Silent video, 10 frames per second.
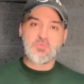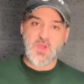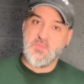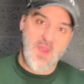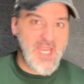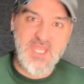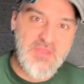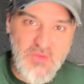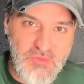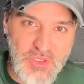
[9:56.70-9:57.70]
we're back in
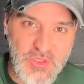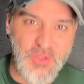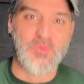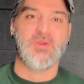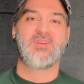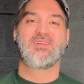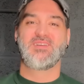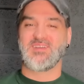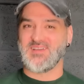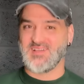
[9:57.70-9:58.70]
the room.
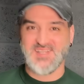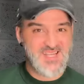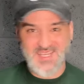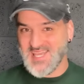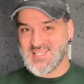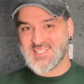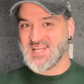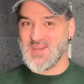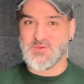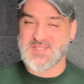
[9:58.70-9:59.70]

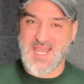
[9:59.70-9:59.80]
Yesterday was